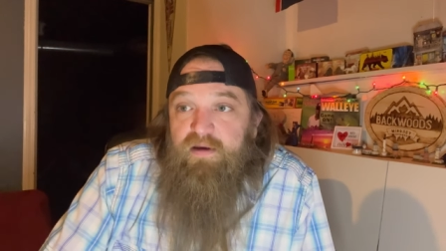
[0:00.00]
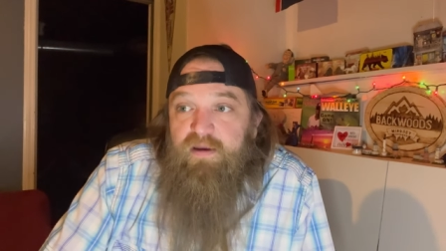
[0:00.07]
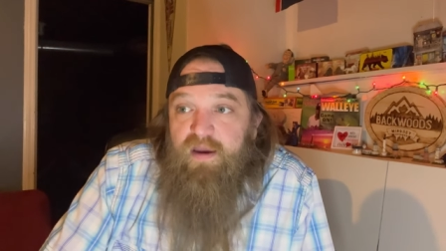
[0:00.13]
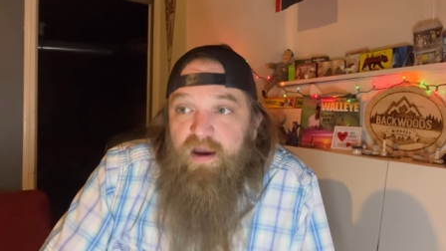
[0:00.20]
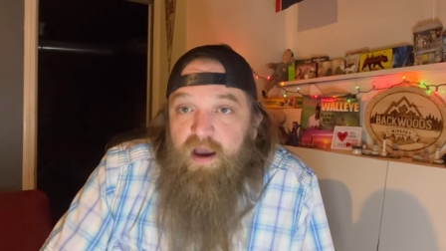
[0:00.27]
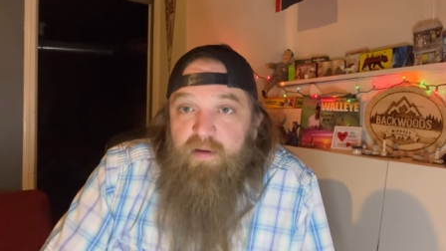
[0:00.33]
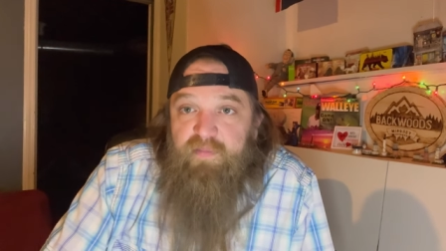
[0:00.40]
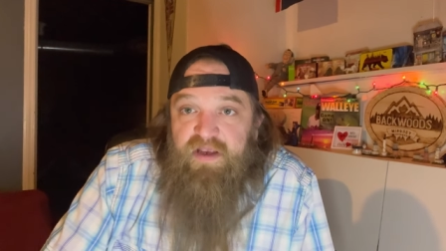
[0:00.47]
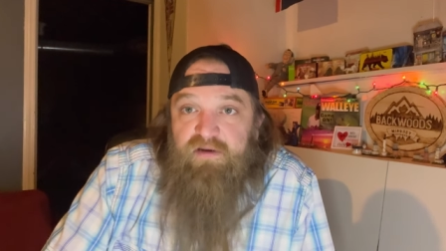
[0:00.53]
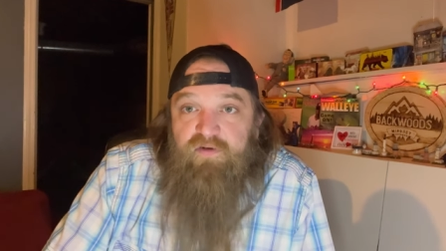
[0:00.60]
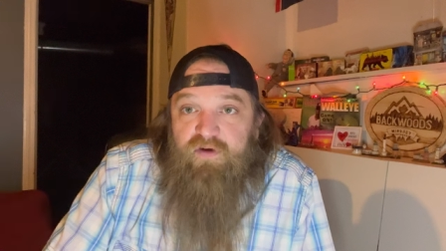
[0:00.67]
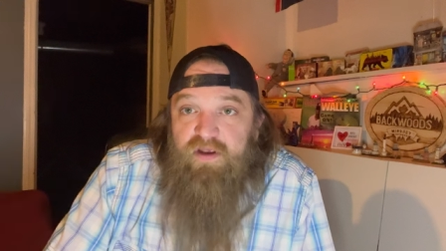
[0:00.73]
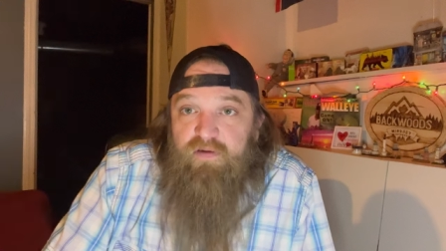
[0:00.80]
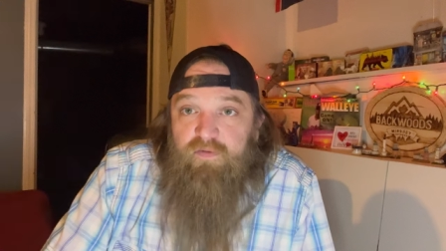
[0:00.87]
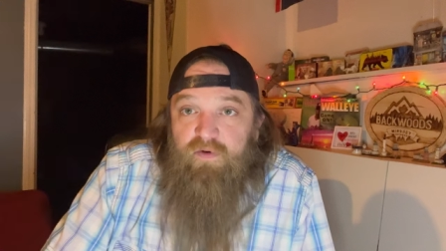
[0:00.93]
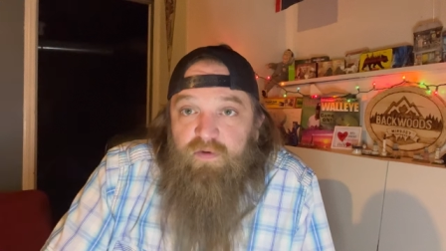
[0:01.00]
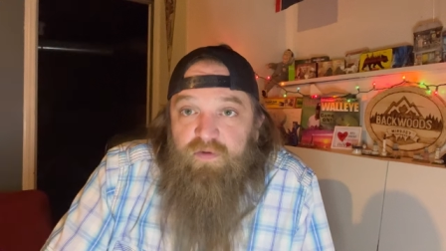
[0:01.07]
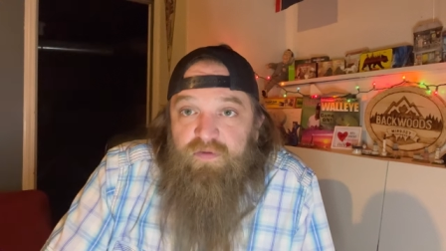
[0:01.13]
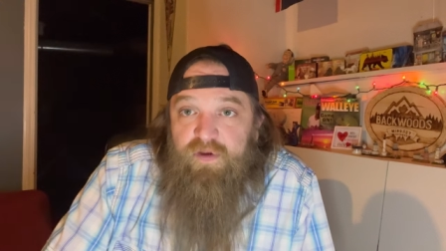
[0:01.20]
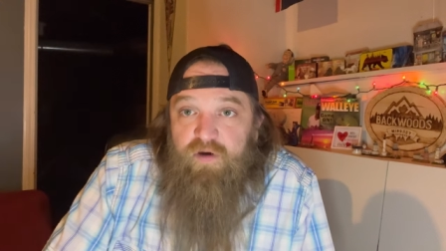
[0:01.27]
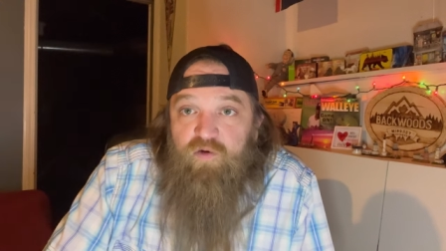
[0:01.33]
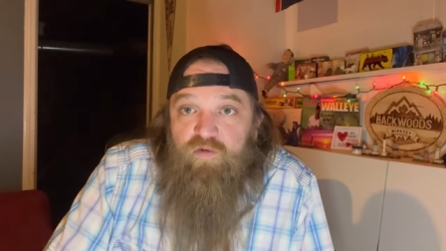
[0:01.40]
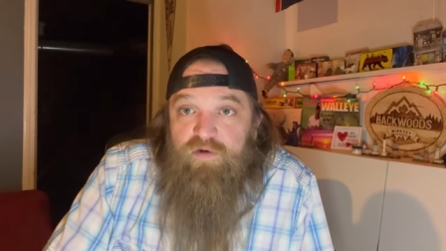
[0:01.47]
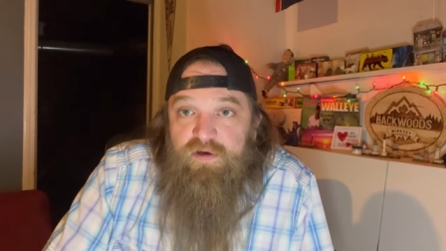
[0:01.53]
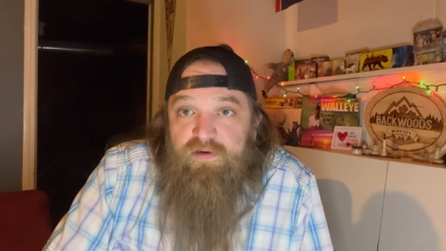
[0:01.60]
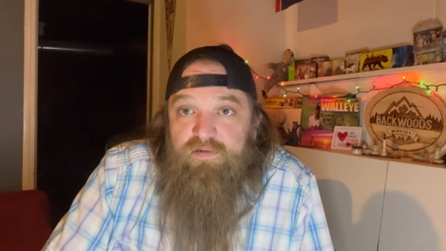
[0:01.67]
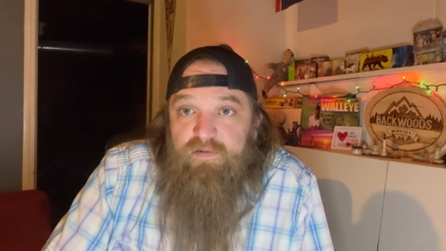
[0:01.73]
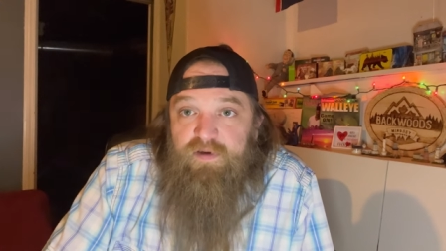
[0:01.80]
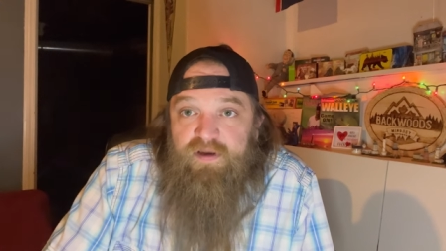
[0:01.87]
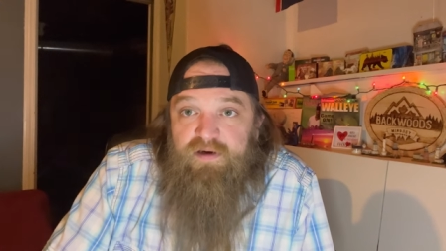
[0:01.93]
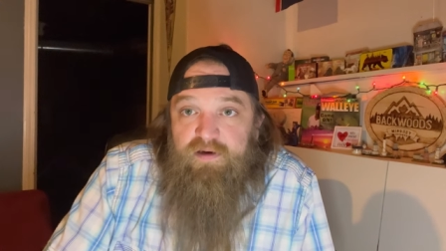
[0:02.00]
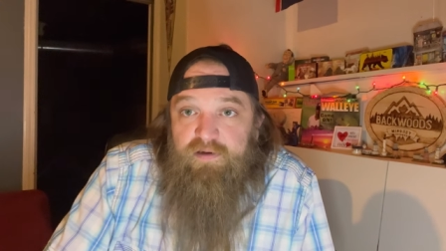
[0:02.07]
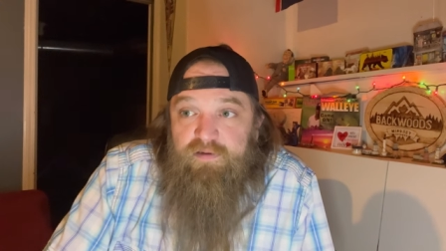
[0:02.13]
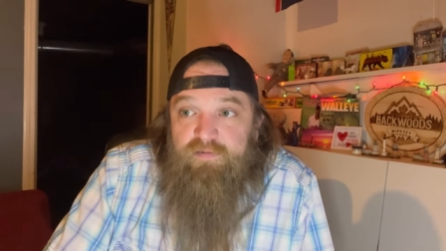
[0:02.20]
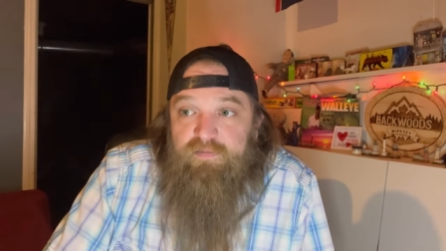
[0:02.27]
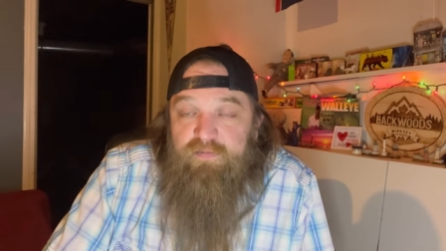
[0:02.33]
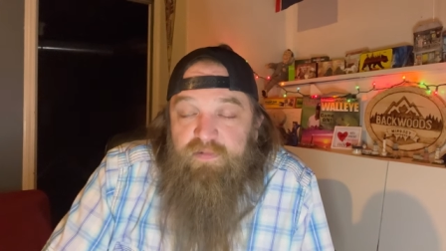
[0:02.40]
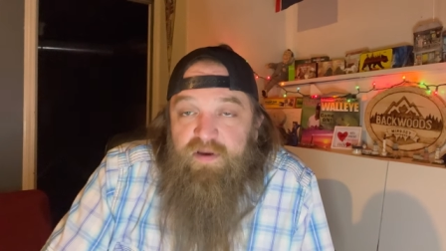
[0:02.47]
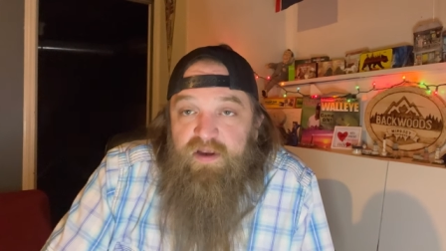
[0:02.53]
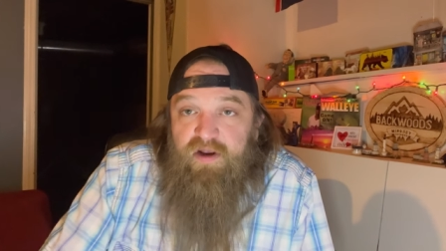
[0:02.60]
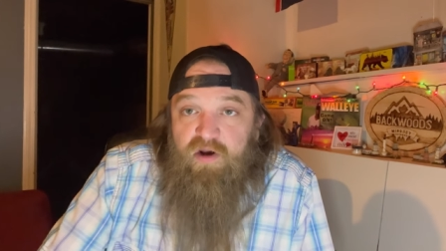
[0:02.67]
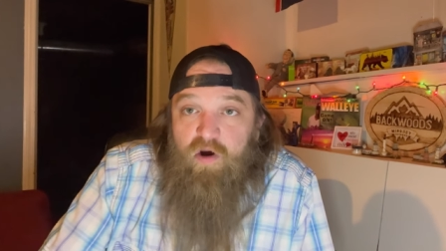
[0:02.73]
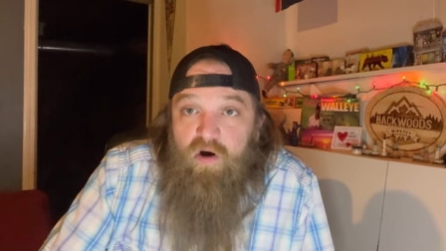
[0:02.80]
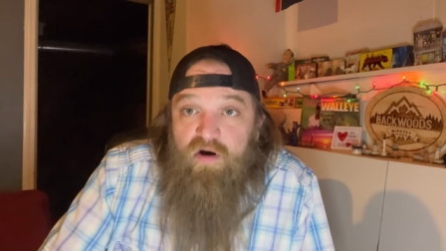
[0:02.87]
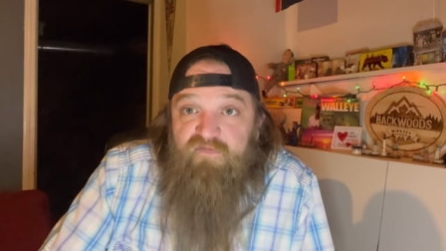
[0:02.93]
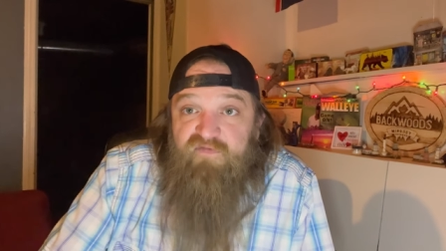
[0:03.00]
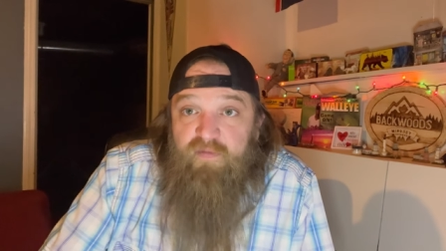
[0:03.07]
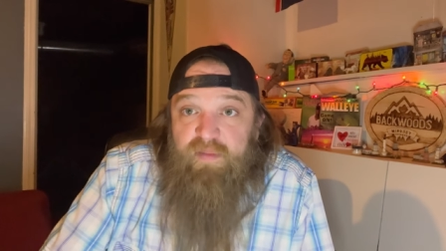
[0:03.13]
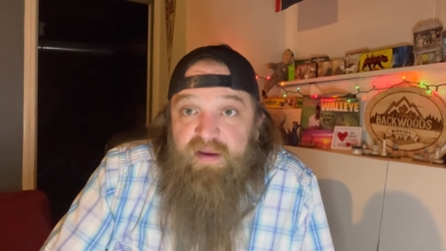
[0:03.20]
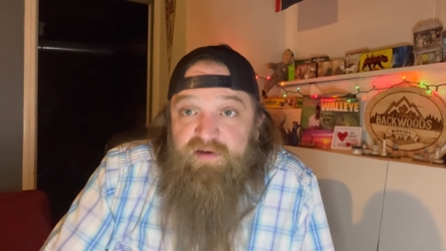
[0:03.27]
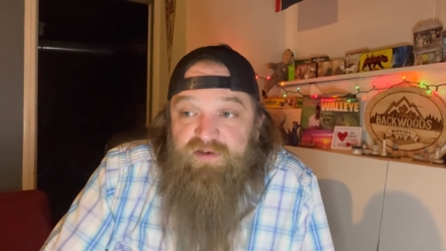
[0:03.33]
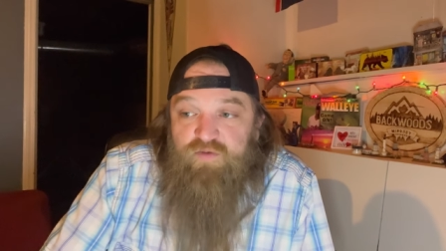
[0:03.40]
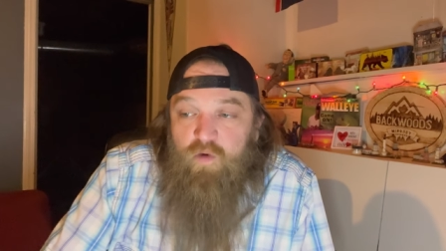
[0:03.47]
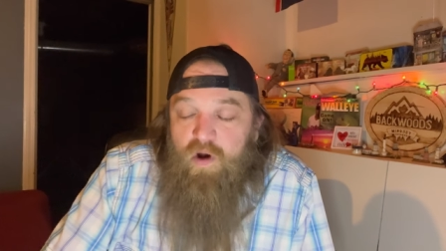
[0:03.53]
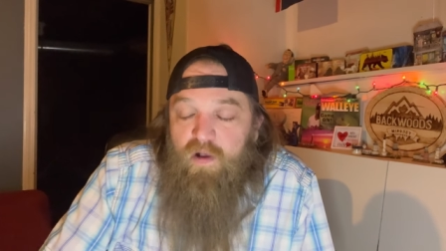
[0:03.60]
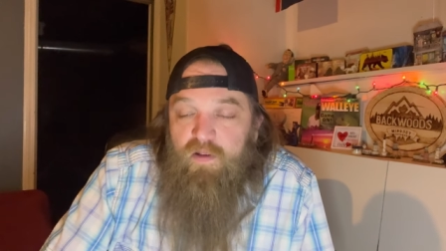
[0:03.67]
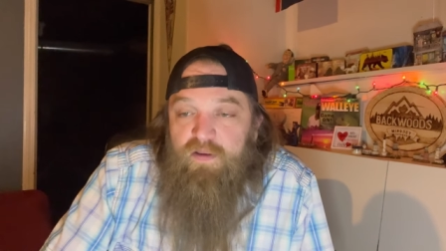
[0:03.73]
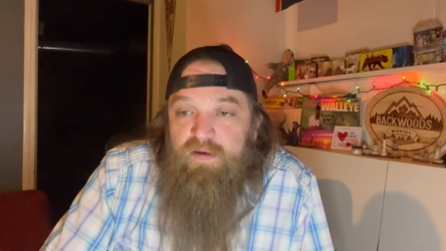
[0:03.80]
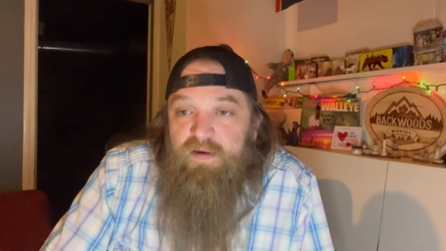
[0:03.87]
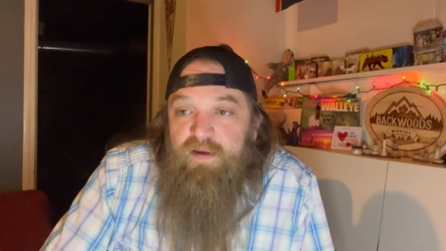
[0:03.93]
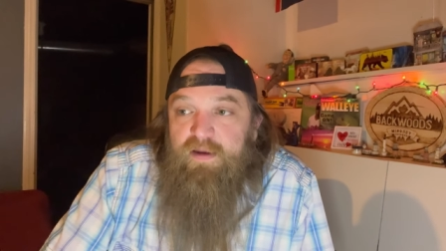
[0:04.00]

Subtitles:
And you'll get a little note in a card from me as well.